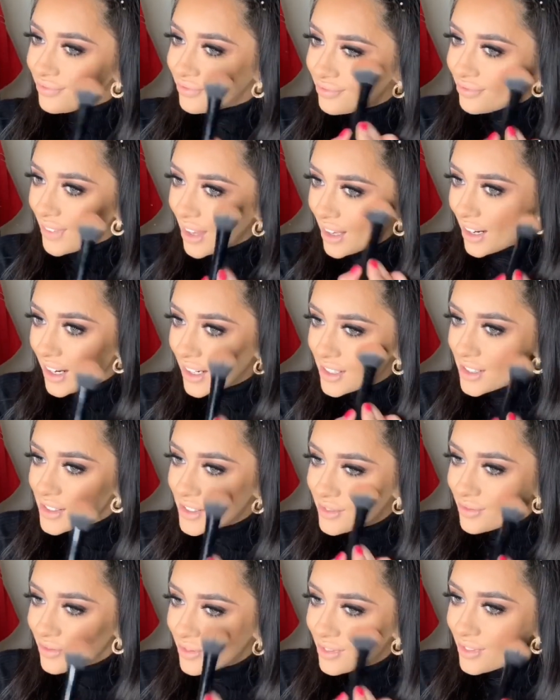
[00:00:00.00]
And I just
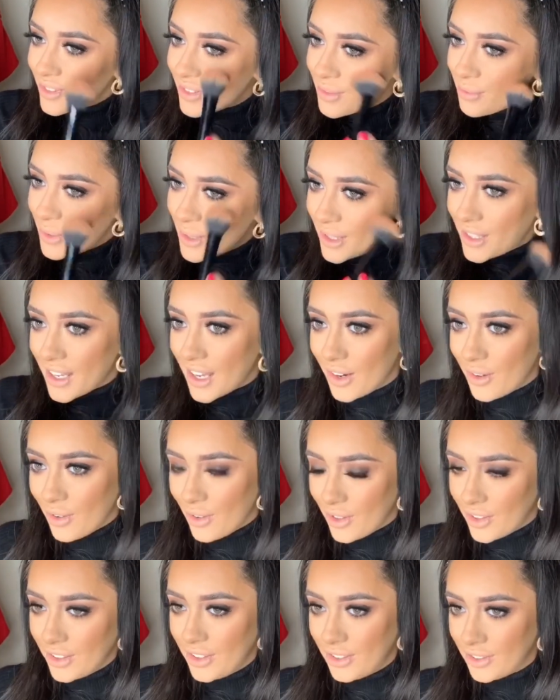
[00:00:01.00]
put that
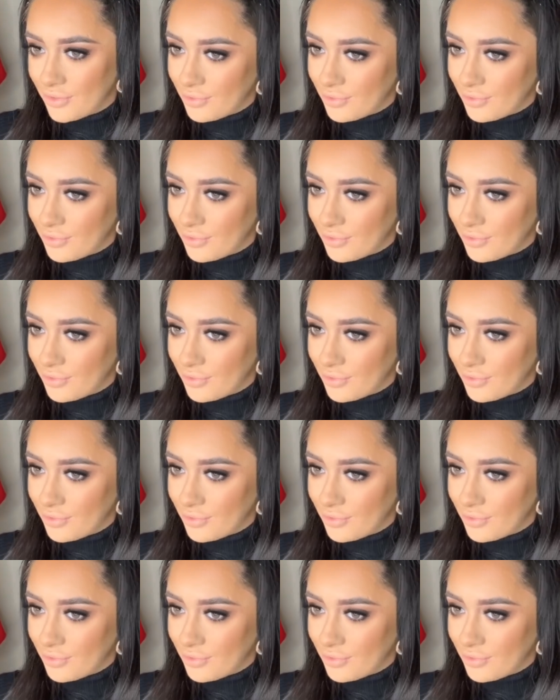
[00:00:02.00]
on